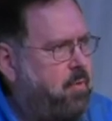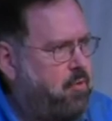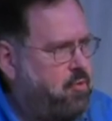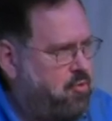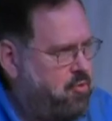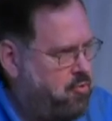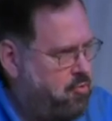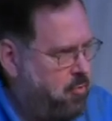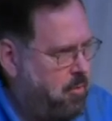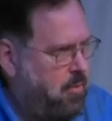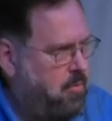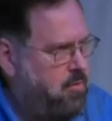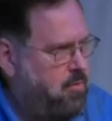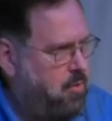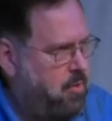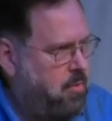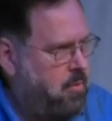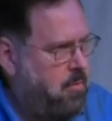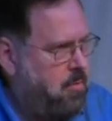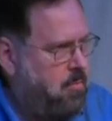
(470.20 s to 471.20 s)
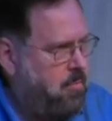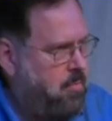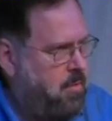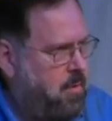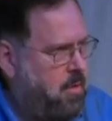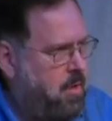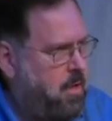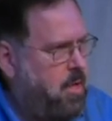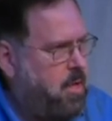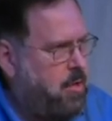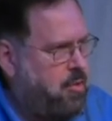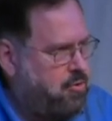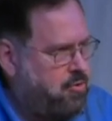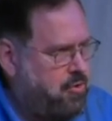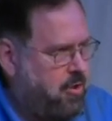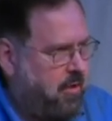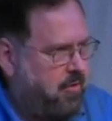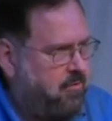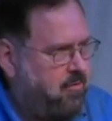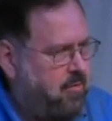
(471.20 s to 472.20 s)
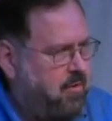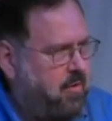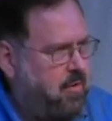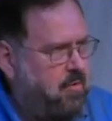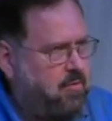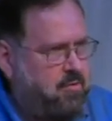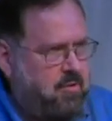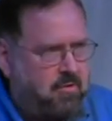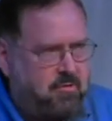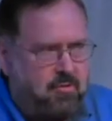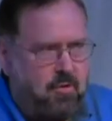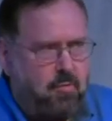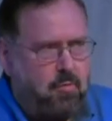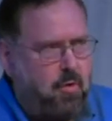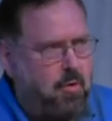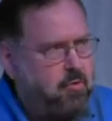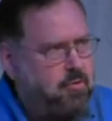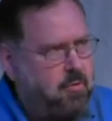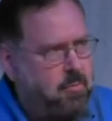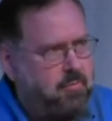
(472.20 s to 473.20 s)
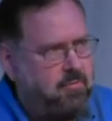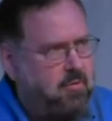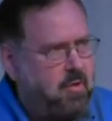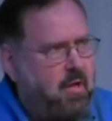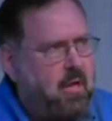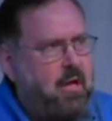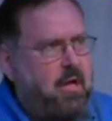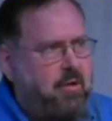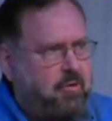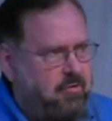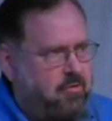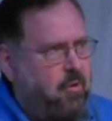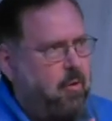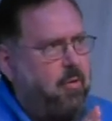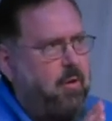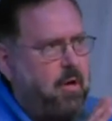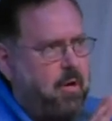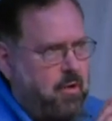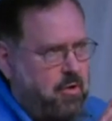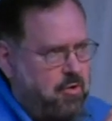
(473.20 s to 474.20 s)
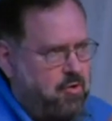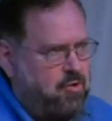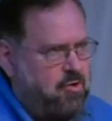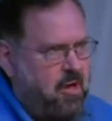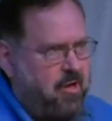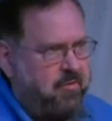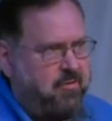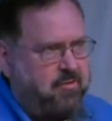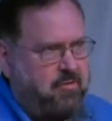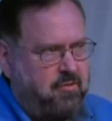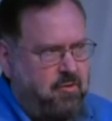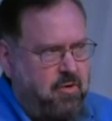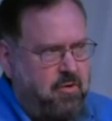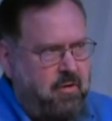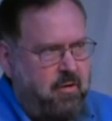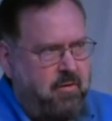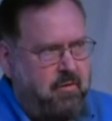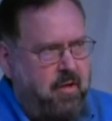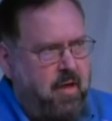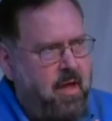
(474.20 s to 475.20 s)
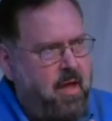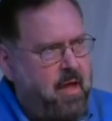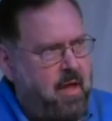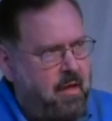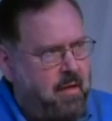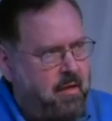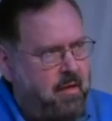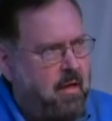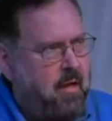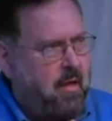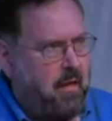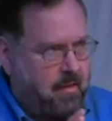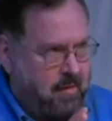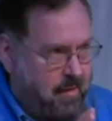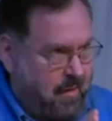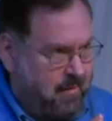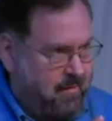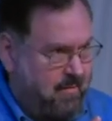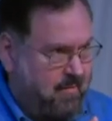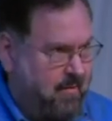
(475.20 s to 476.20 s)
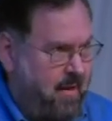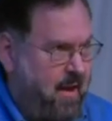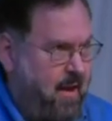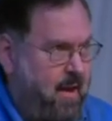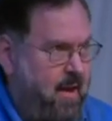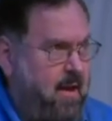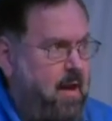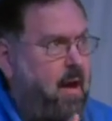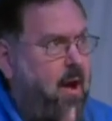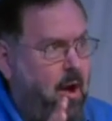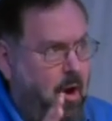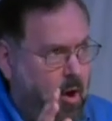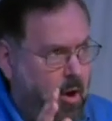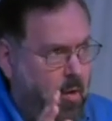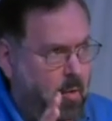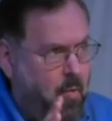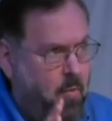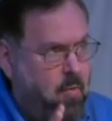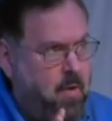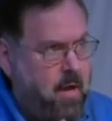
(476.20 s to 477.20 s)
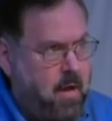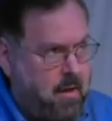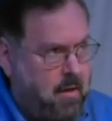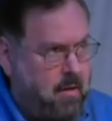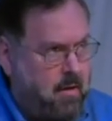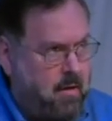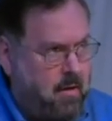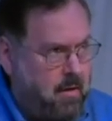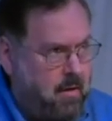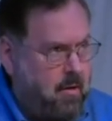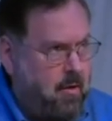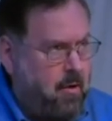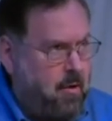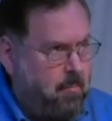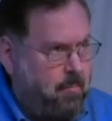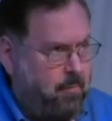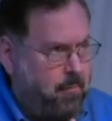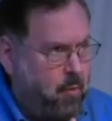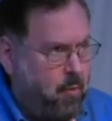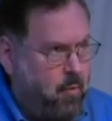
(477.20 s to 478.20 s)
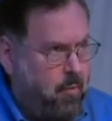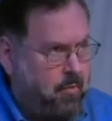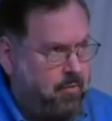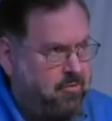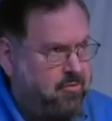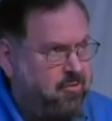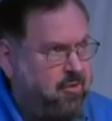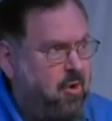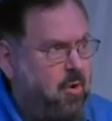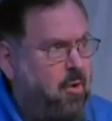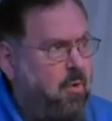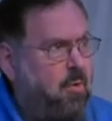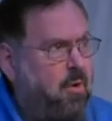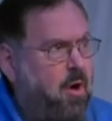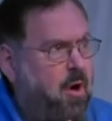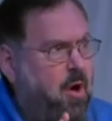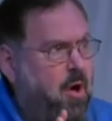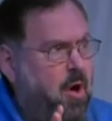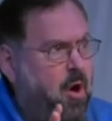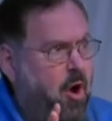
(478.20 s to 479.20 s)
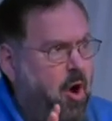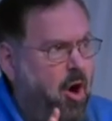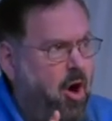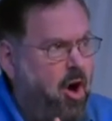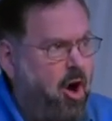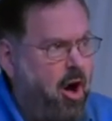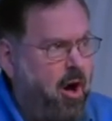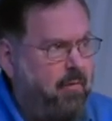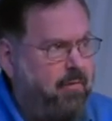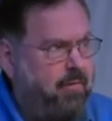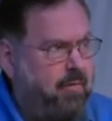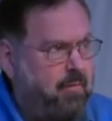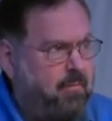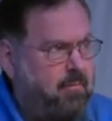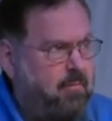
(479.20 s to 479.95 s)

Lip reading: short term, just a worship. So just going to take, let's say, a week or so off